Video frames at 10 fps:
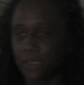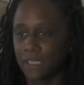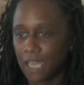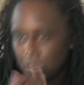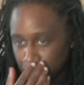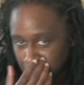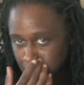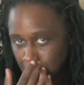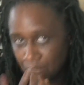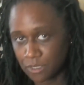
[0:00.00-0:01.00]
mean, I
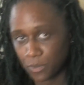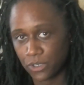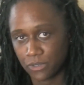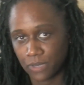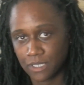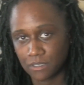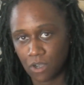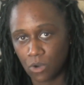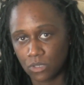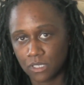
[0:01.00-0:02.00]
was born and raised in
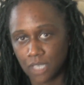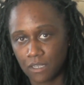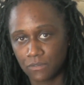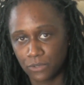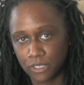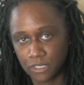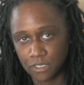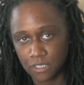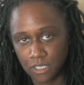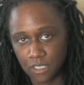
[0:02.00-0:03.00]
Oakland, California.
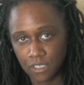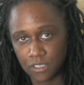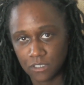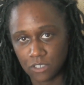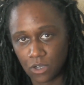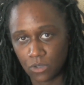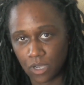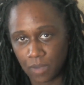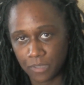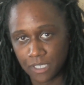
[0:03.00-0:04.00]

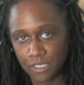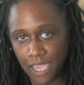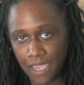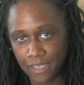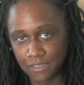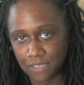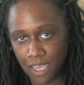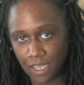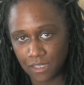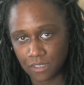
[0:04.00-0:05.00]
So, I mean, that is
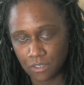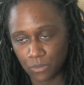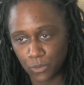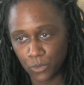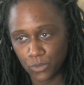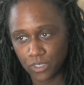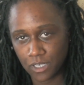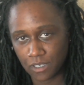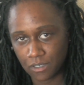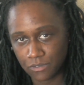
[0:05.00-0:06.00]
like the root
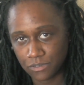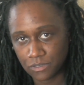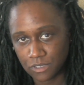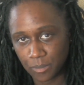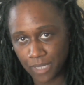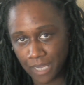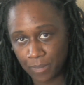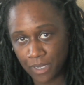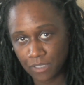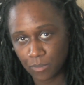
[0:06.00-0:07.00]
of the Black
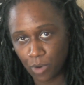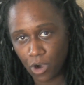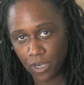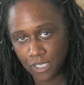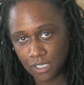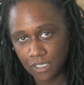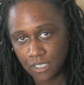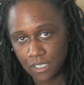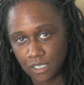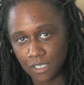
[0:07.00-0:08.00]
Panther Party.
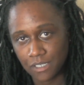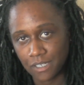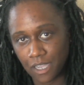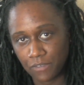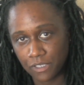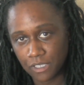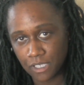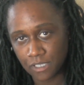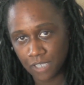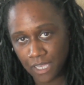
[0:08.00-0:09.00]

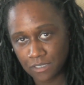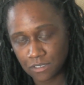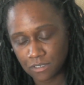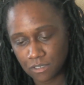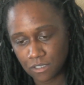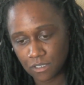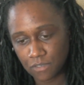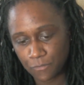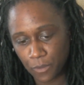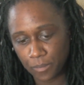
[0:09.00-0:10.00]
Everything that's,
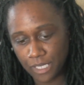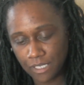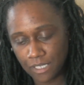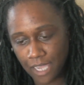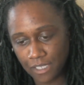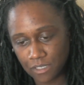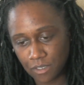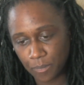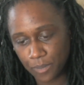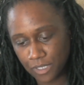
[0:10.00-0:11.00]
for me, like
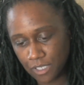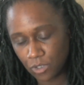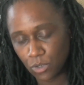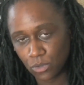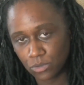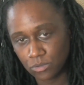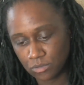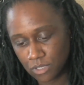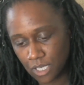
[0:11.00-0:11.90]
the political